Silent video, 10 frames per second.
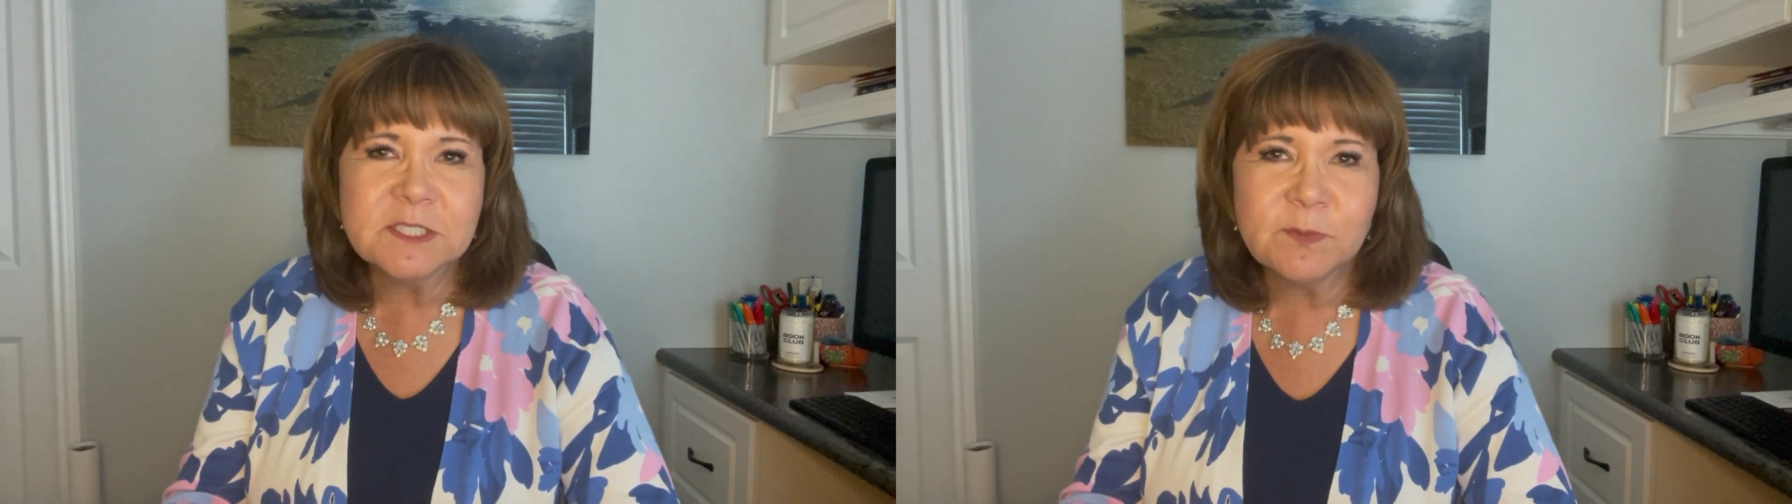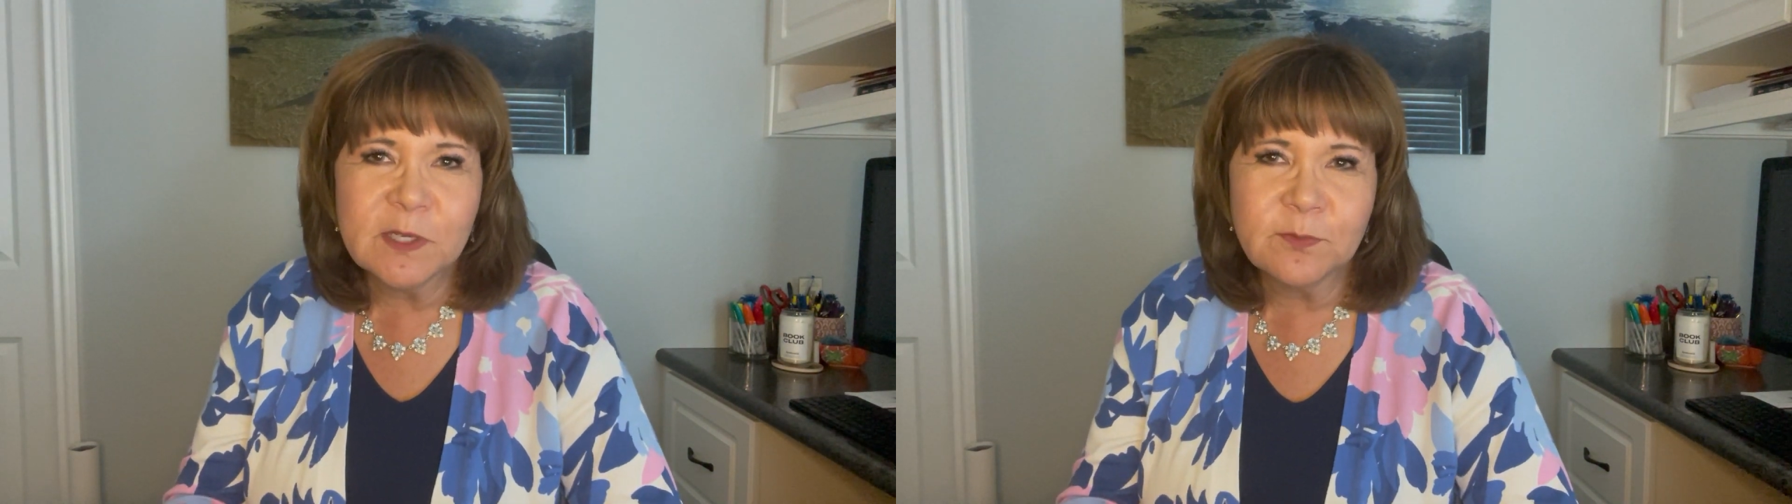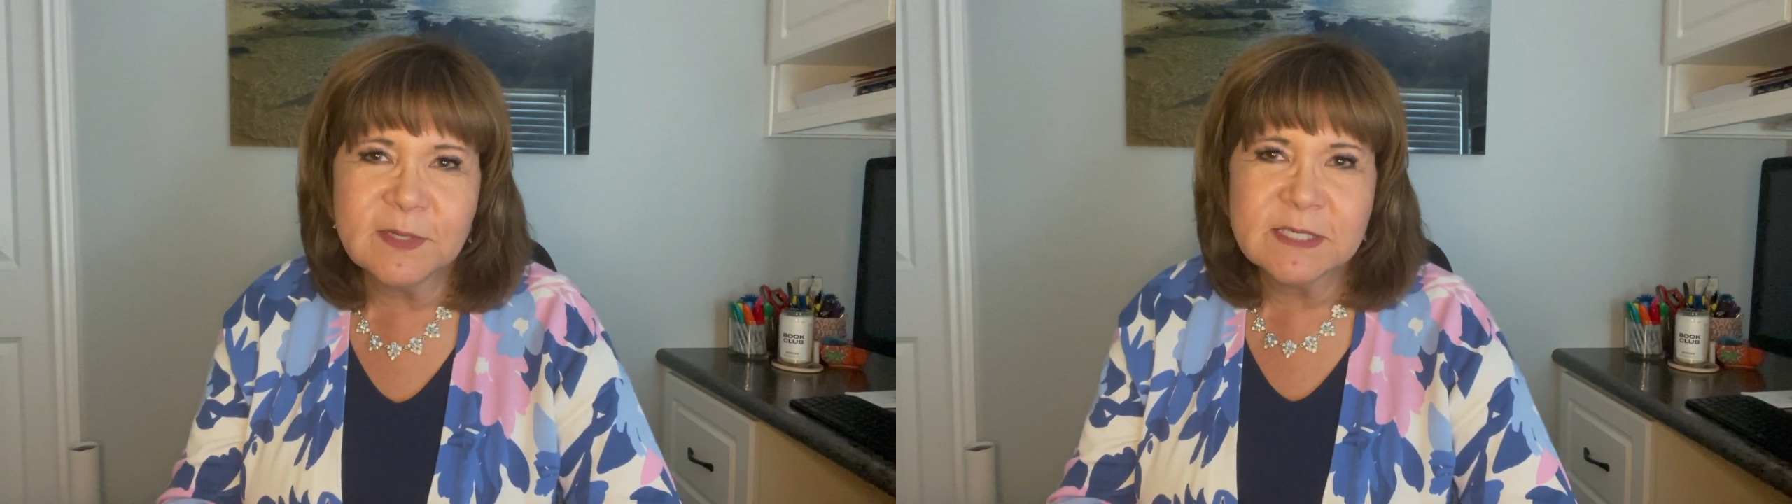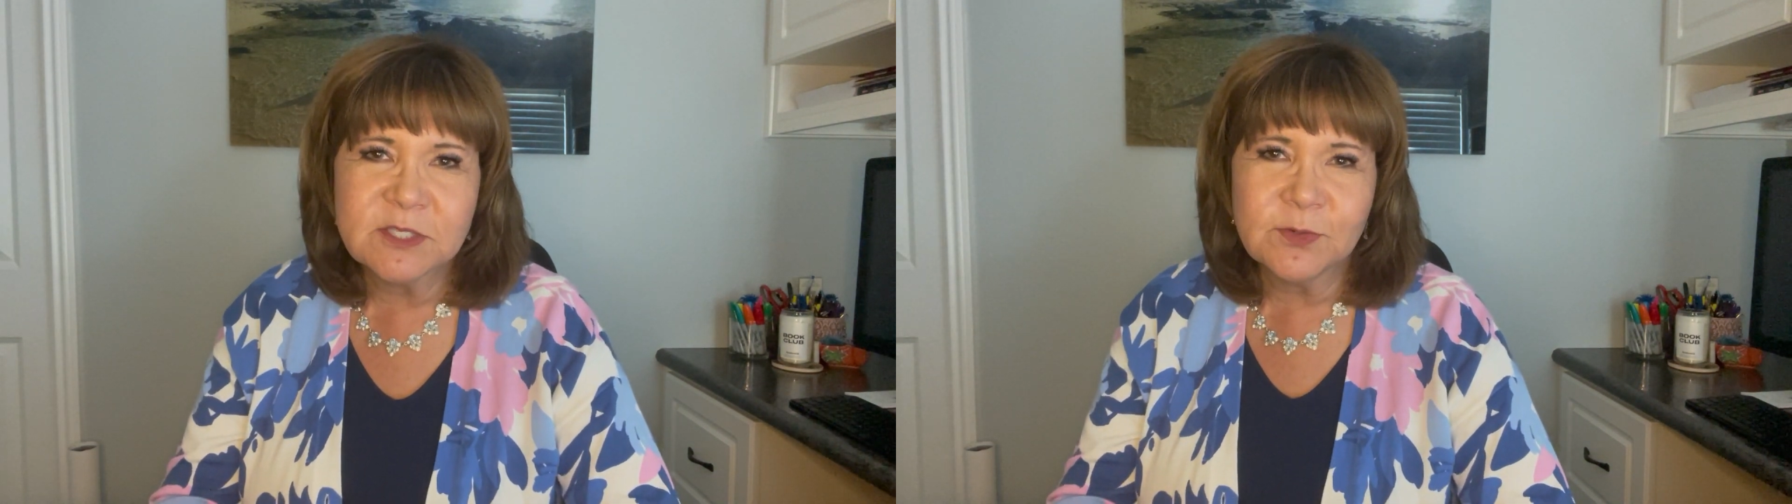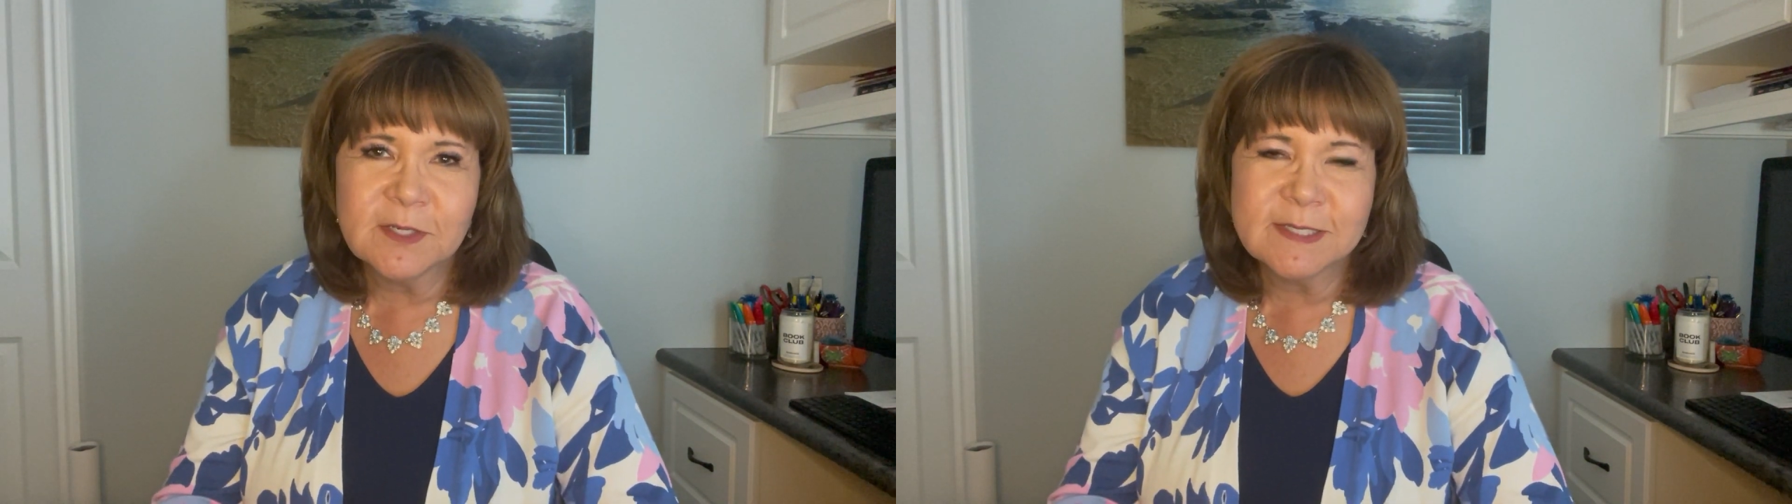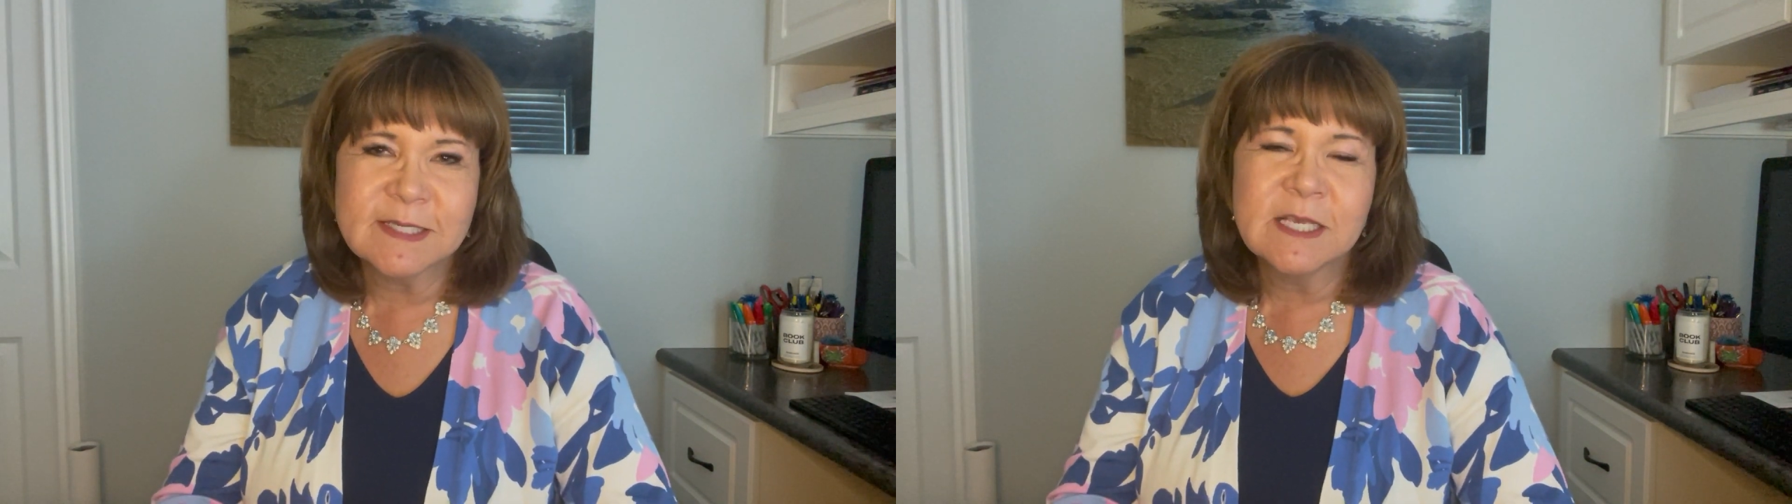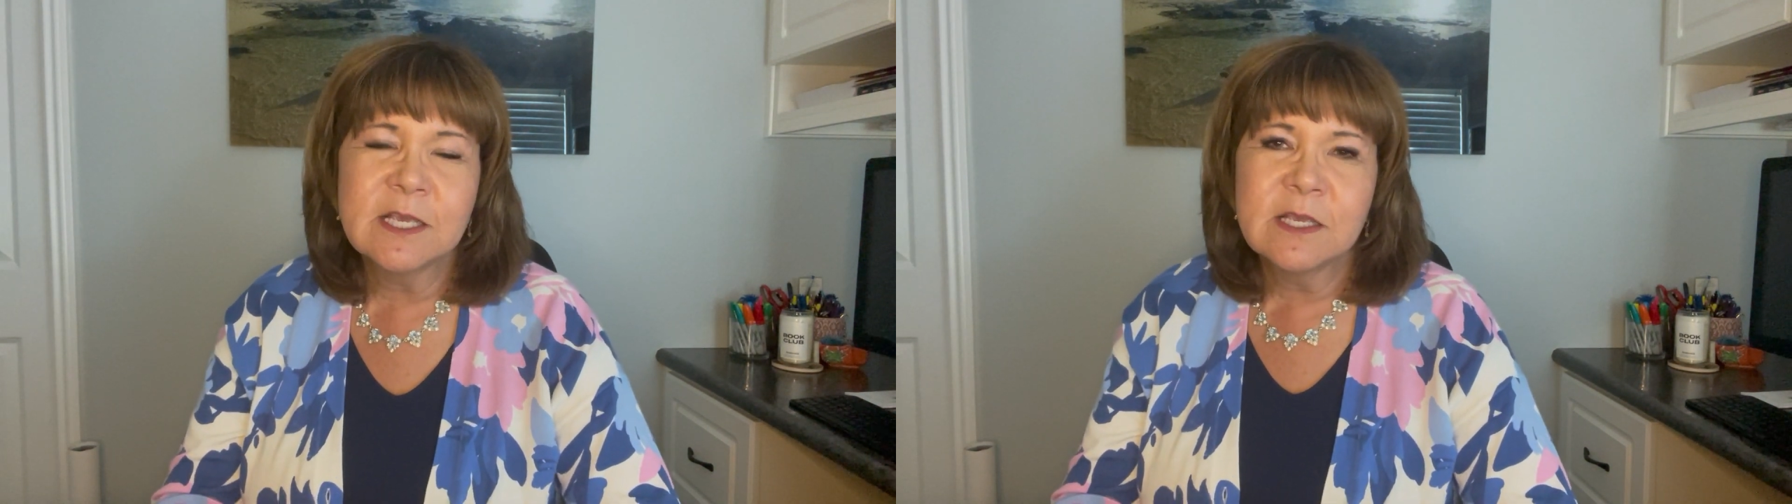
to be a resource.